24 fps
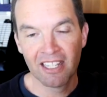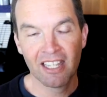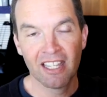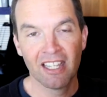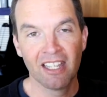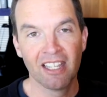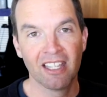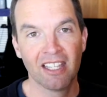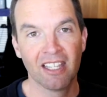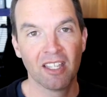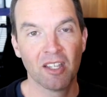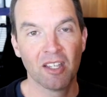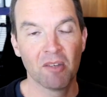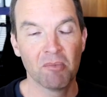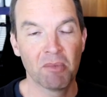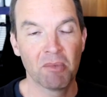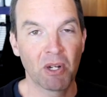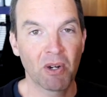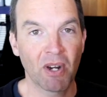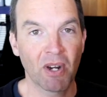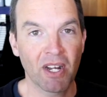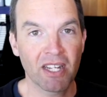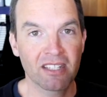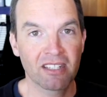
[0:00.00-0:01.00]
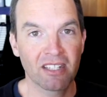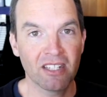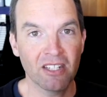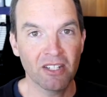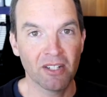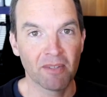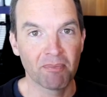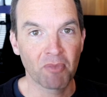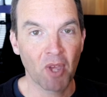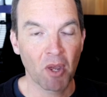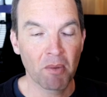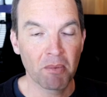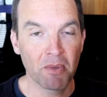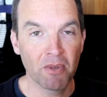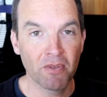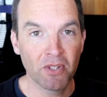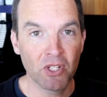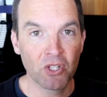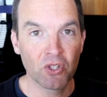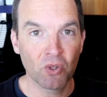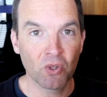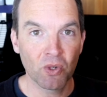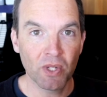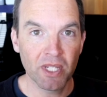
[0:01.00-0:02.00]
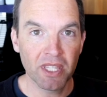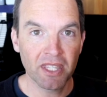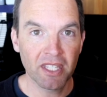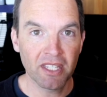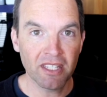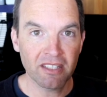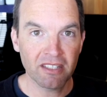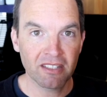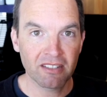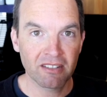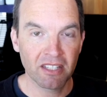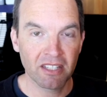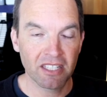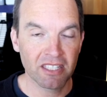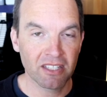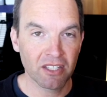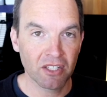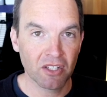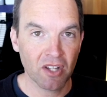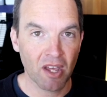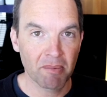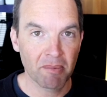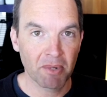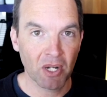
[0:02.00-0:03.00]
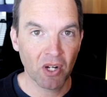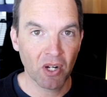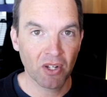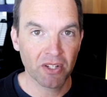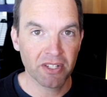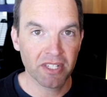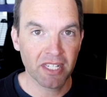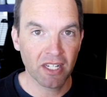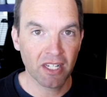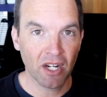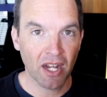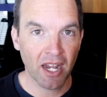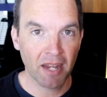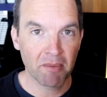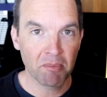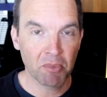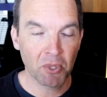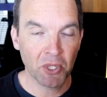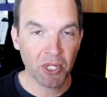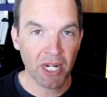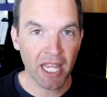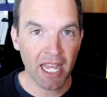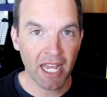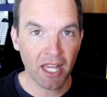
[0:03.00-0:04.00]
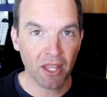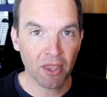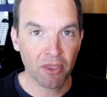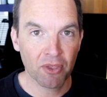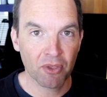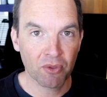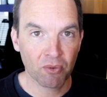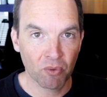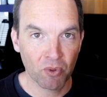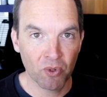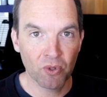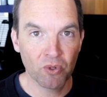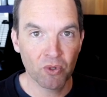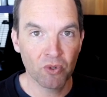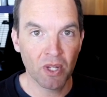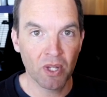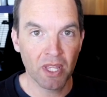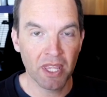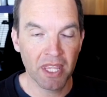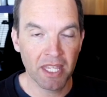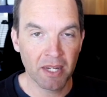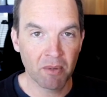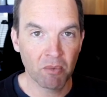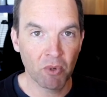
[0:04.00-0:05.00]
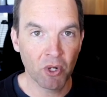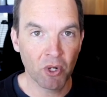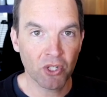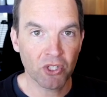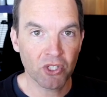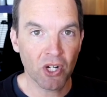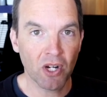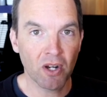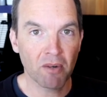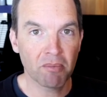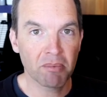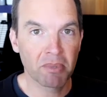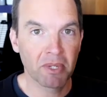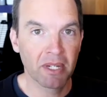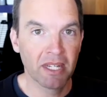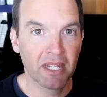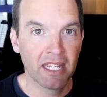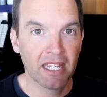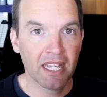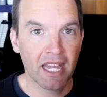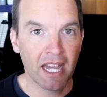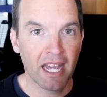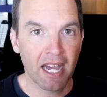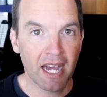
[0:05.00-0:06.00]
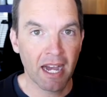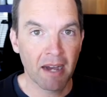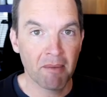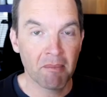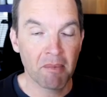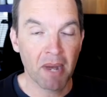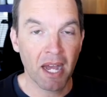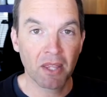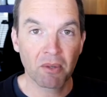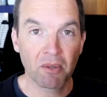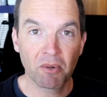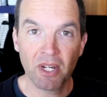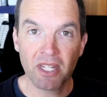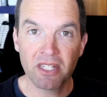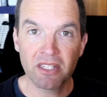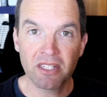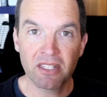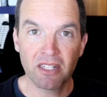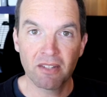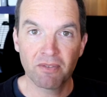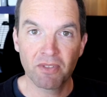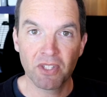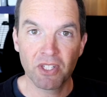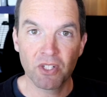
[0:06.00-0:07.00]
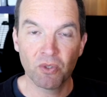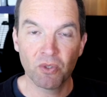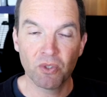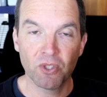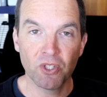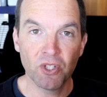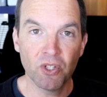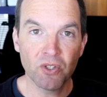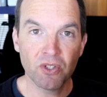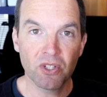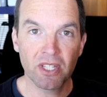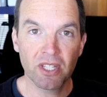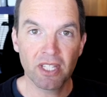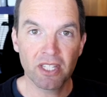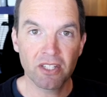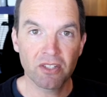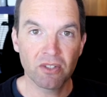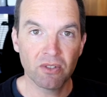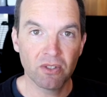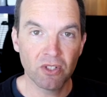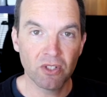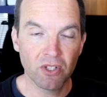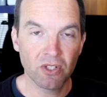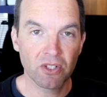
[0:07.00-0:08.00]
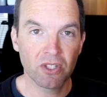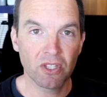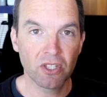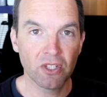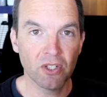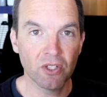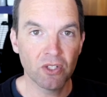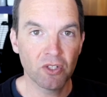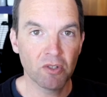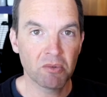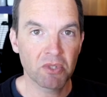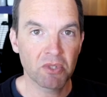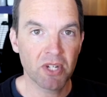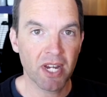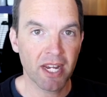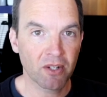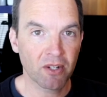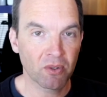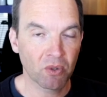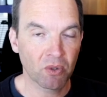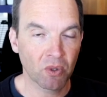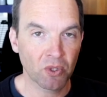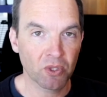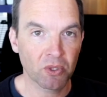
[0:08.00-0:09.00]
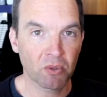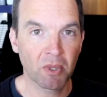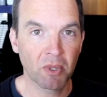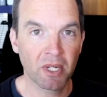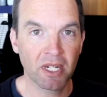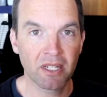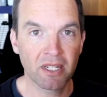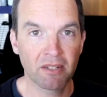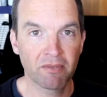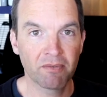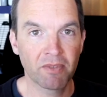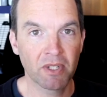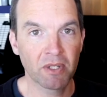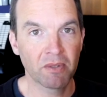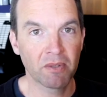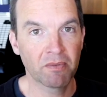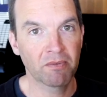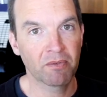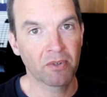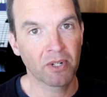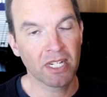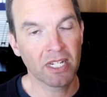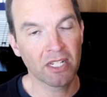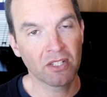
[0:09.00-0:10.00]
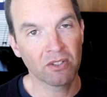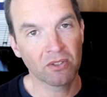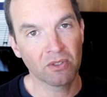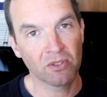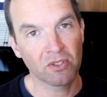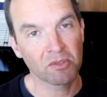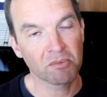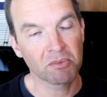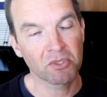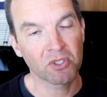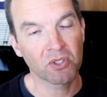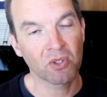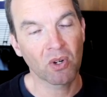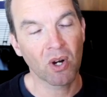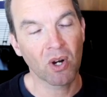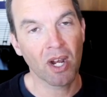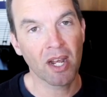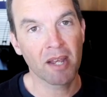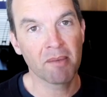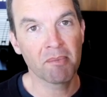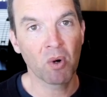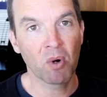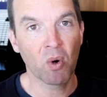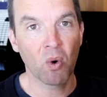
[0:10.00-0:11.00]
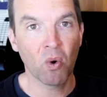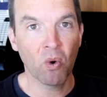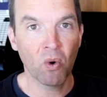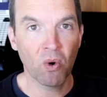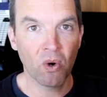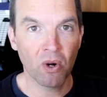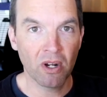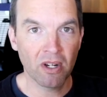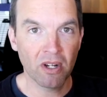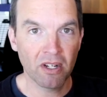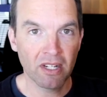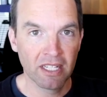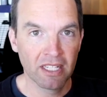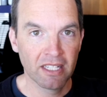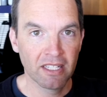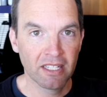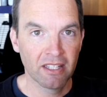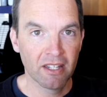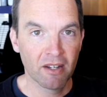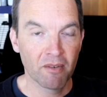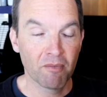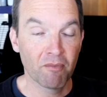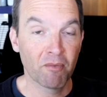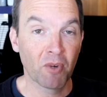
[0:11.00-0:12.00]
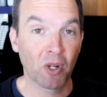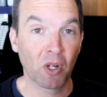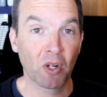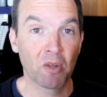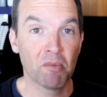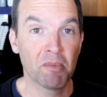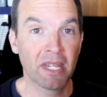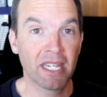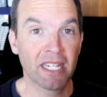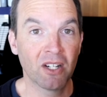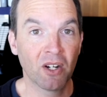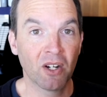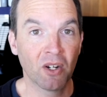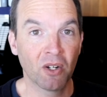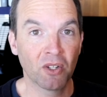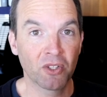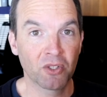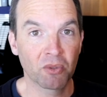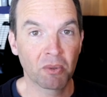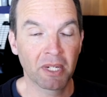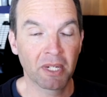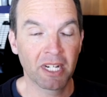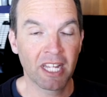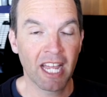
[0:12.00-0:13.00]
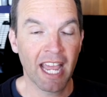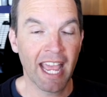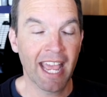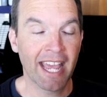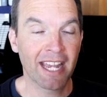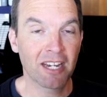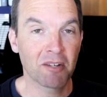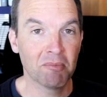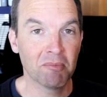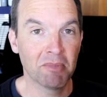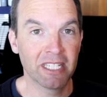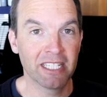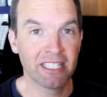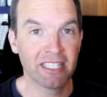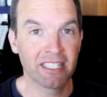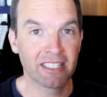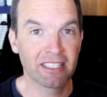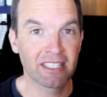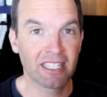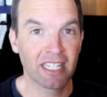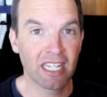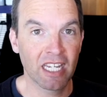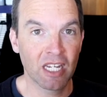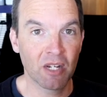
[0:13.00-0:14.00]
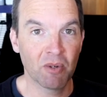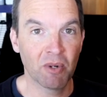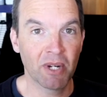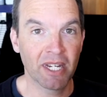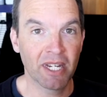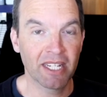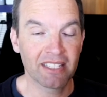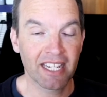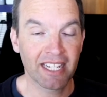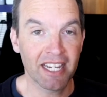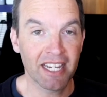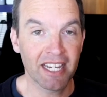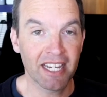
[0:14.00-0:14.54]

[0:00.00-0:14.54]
It'd be great to see you. Hope you've enjoyed this. This is the type of content I put out through the workshop. Otherwise, if you're new to this, you're new to the YouTube channel or Twitter, feel free to subscribe or follow me on Twitter at BusinessKiwi. Take care.